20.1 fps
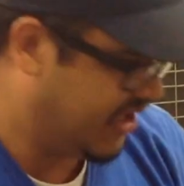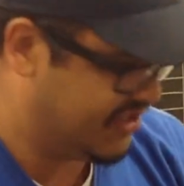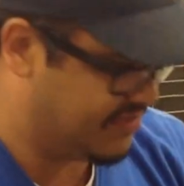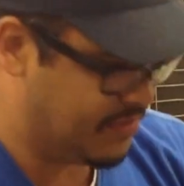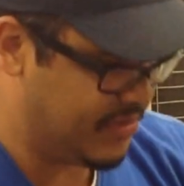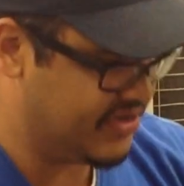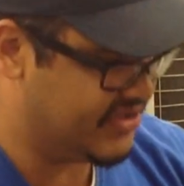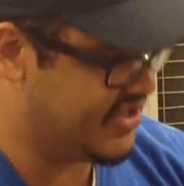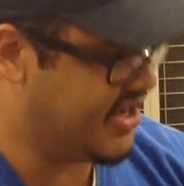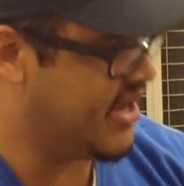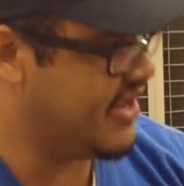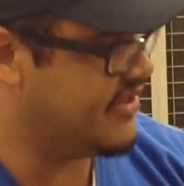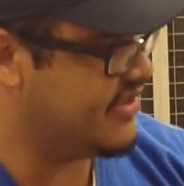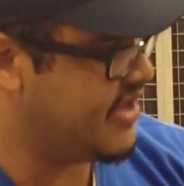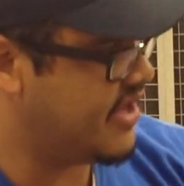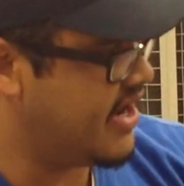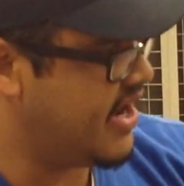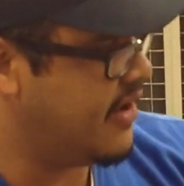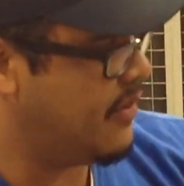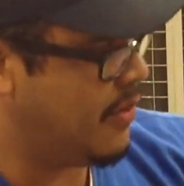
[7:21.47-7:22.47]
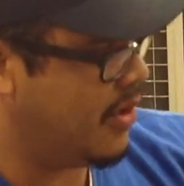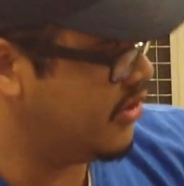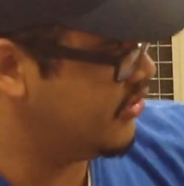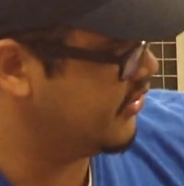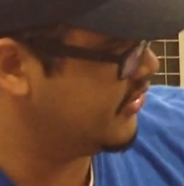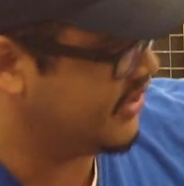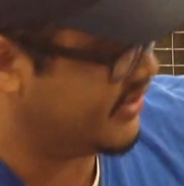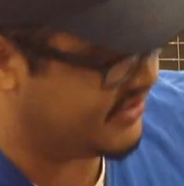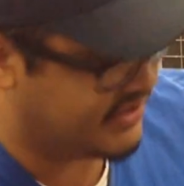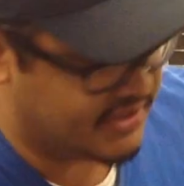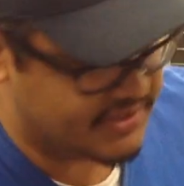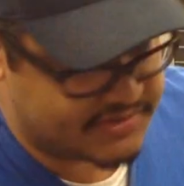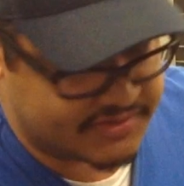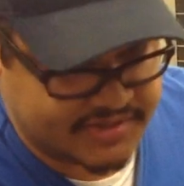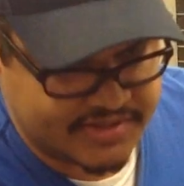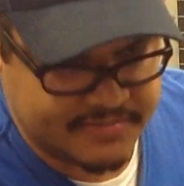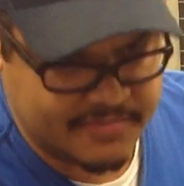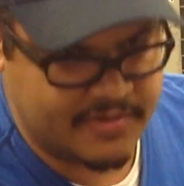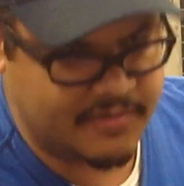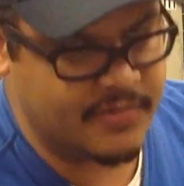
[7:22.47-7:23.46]
let's pretend that I worked in the
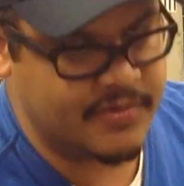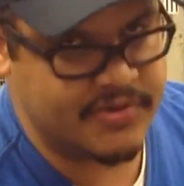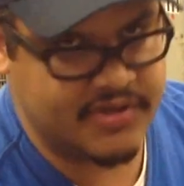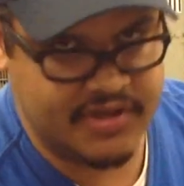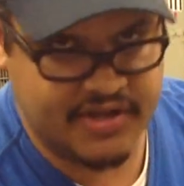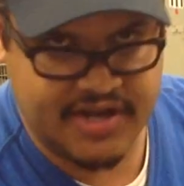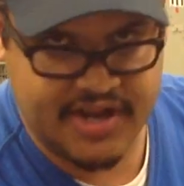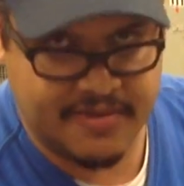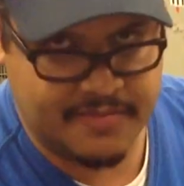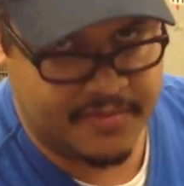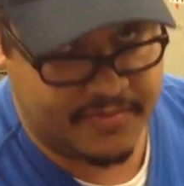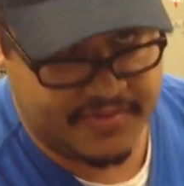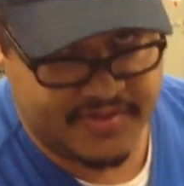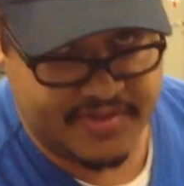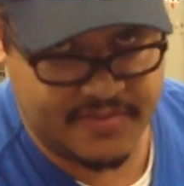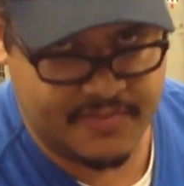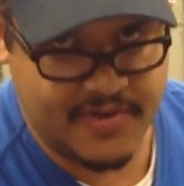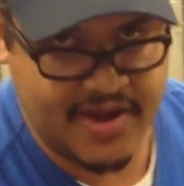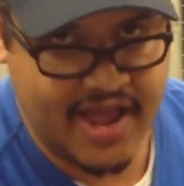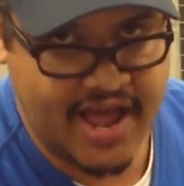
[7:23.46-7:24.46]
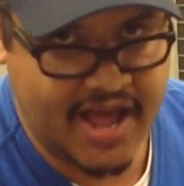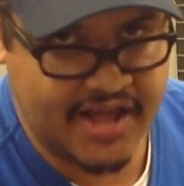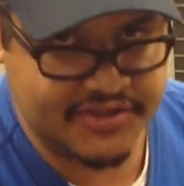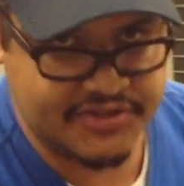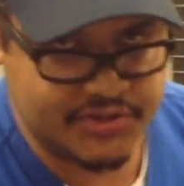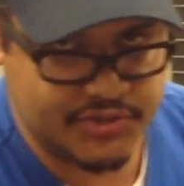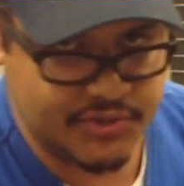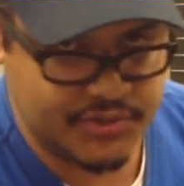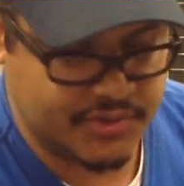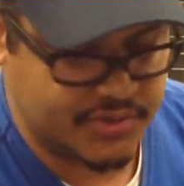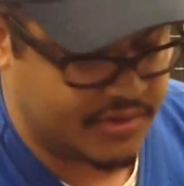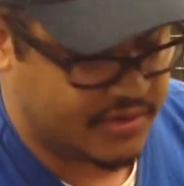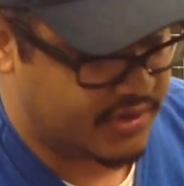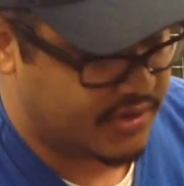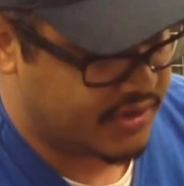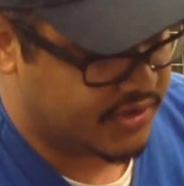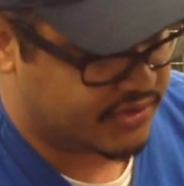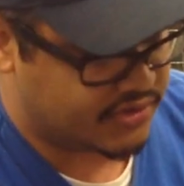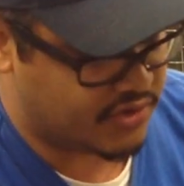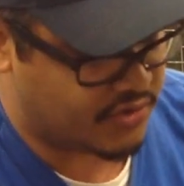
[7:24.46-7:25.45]
system and we did everything that we had
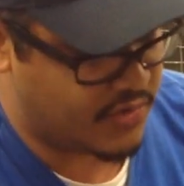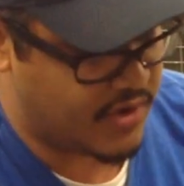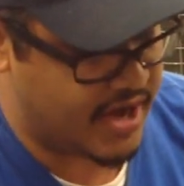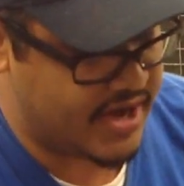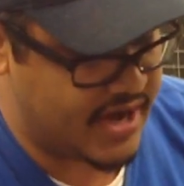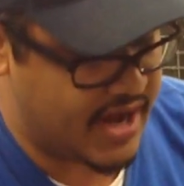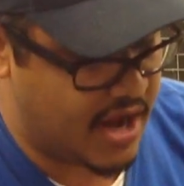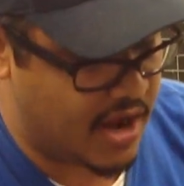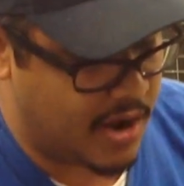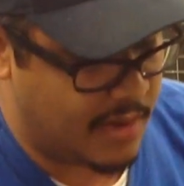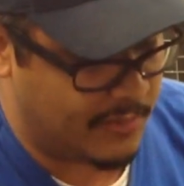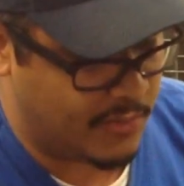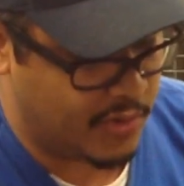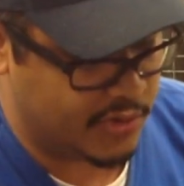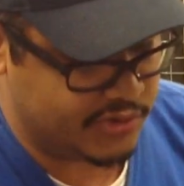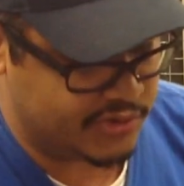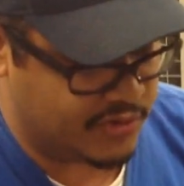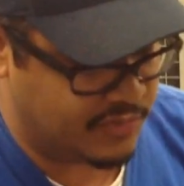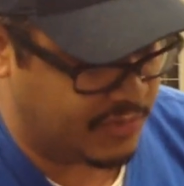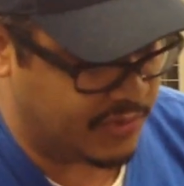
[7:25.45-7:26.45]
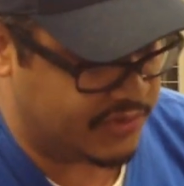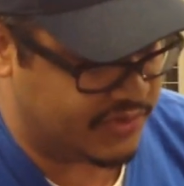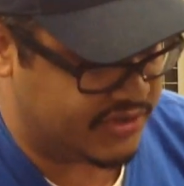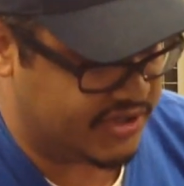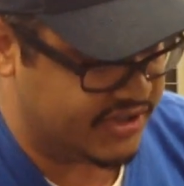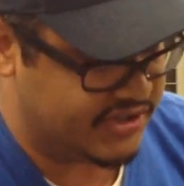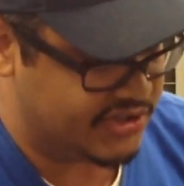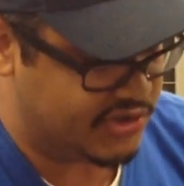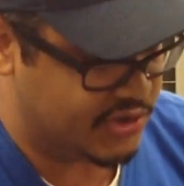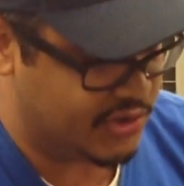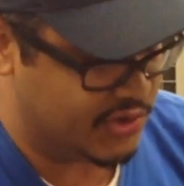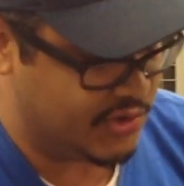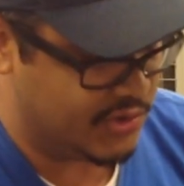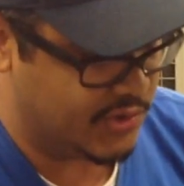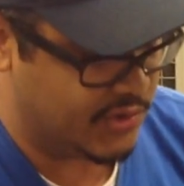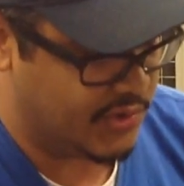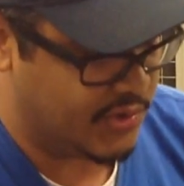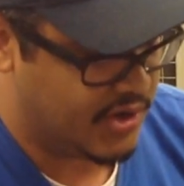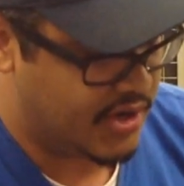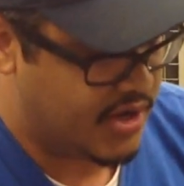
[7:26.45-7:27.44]
to. So right now I'm going to proceed to
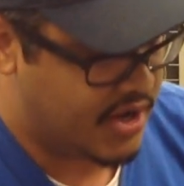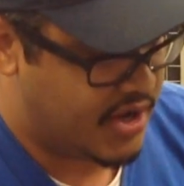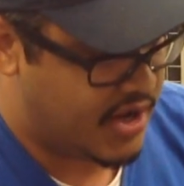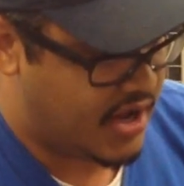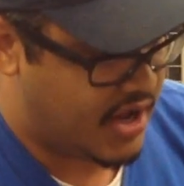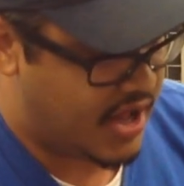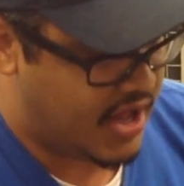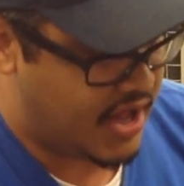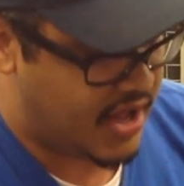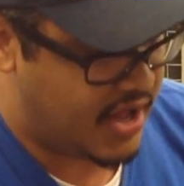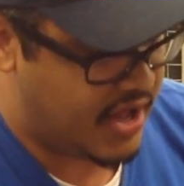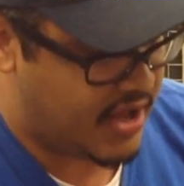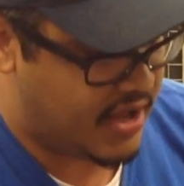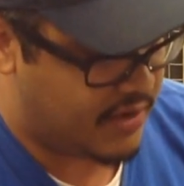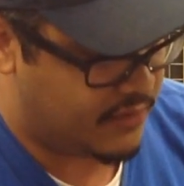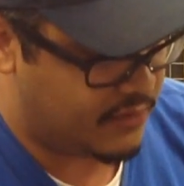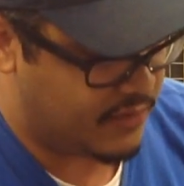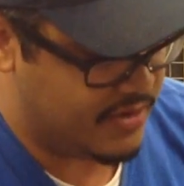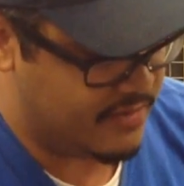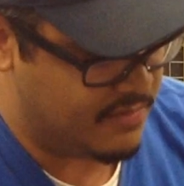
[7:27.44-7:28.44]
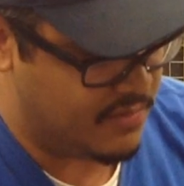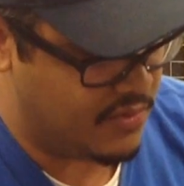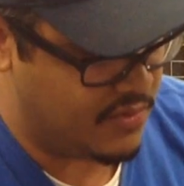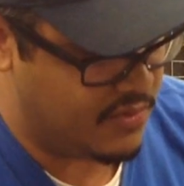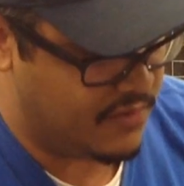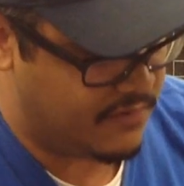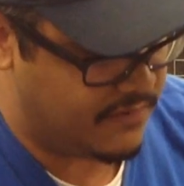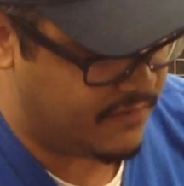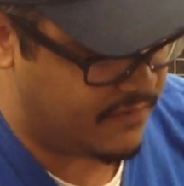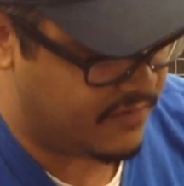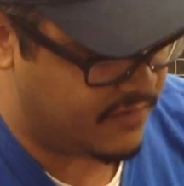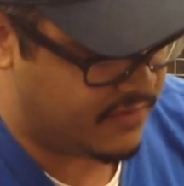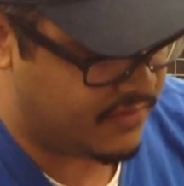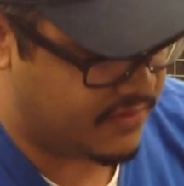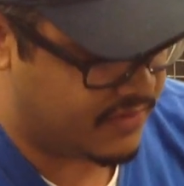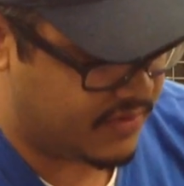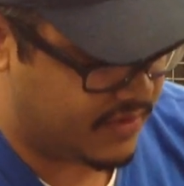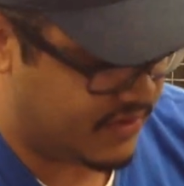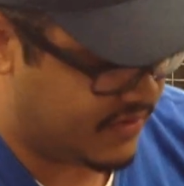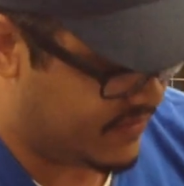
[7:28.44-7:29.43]
remove
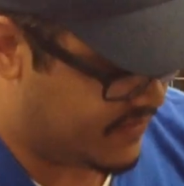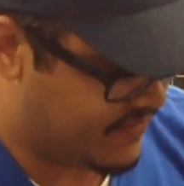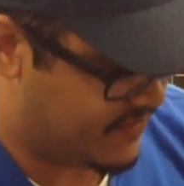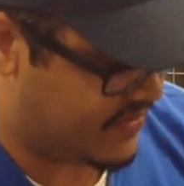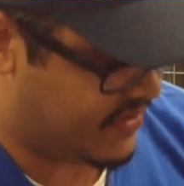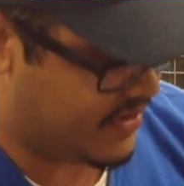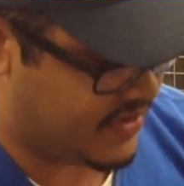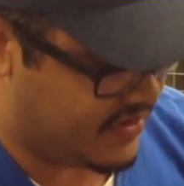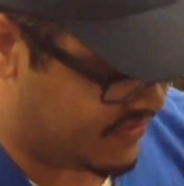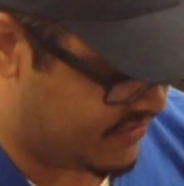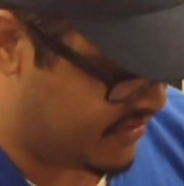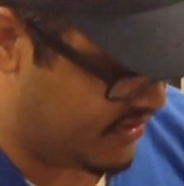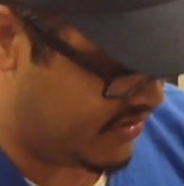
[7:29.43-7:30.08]
the